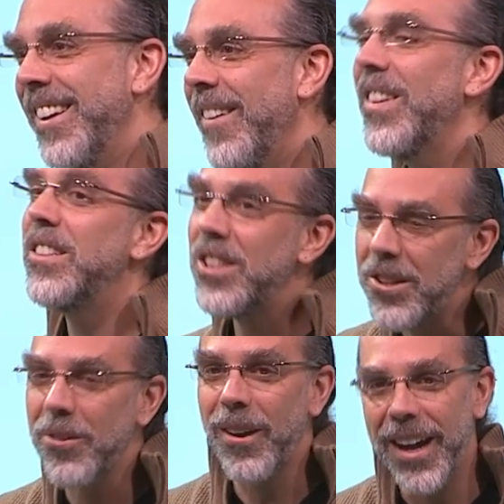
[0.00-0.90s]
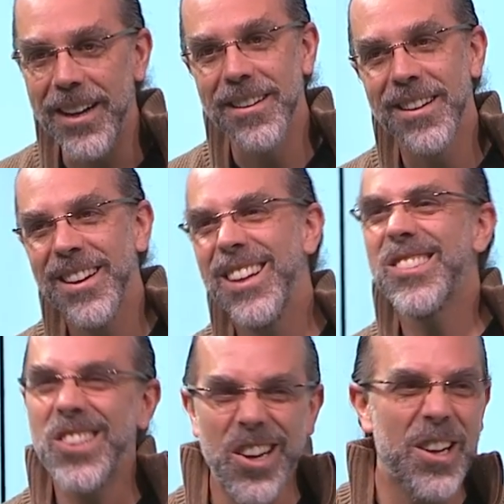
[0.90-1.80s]
but they said, You're right. It's
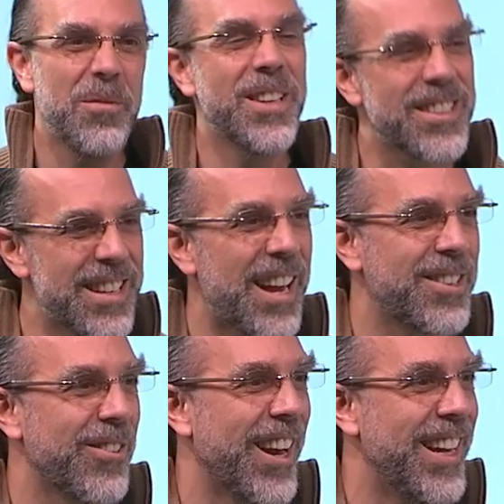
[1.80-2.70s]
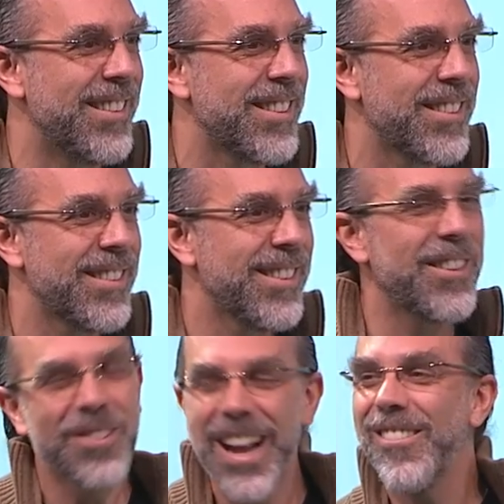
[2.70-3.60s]
good, but it's not great.
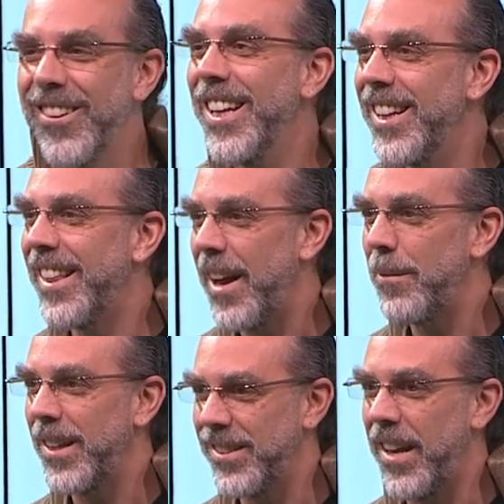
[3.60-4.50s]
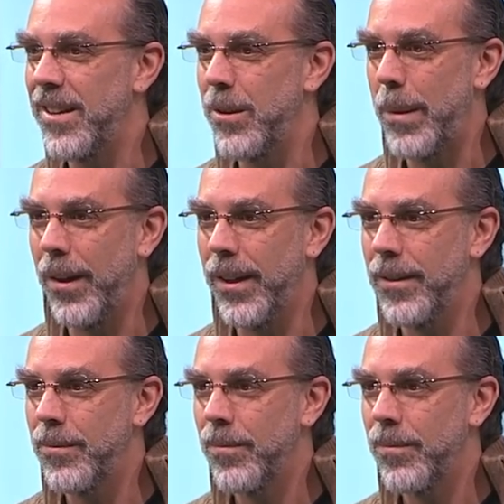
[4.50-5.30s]
Like, we're not really that excited about it.